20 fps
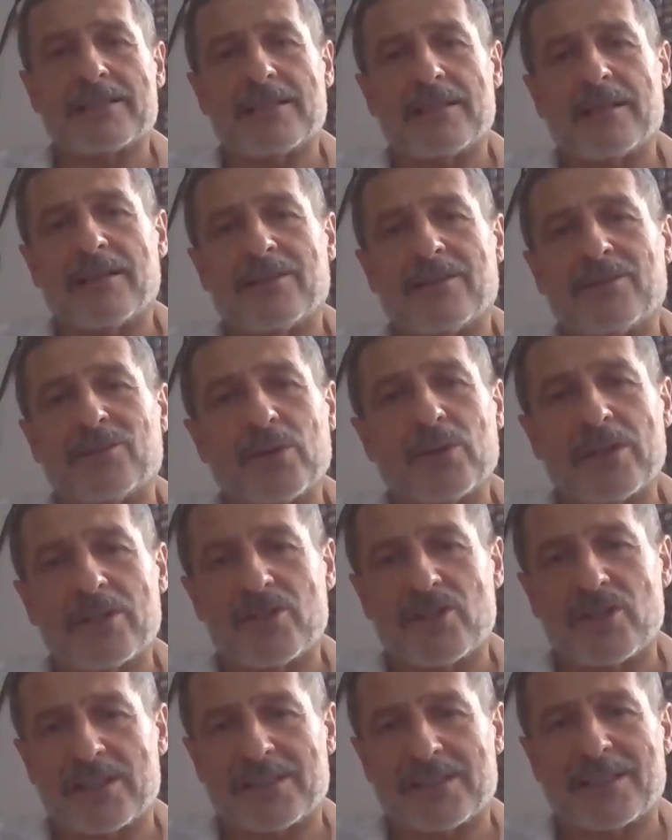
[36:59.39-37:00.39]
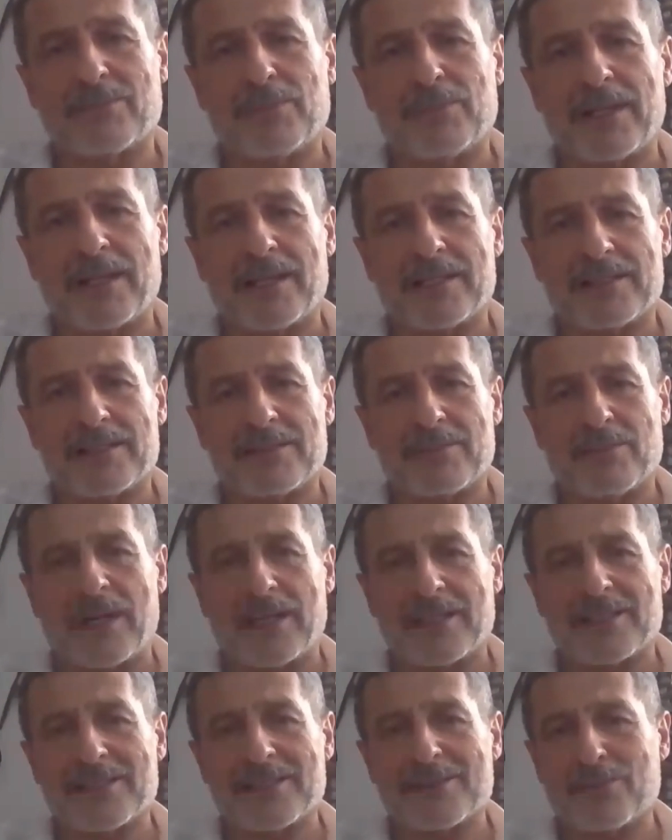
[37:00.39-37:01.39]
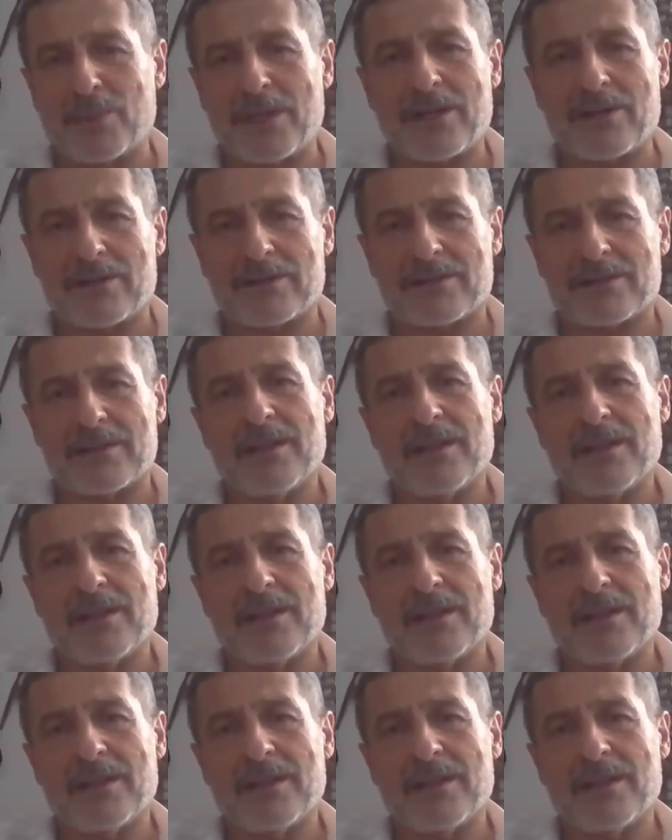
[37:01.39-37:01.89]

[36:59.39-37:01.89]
plus knowledges, and plus my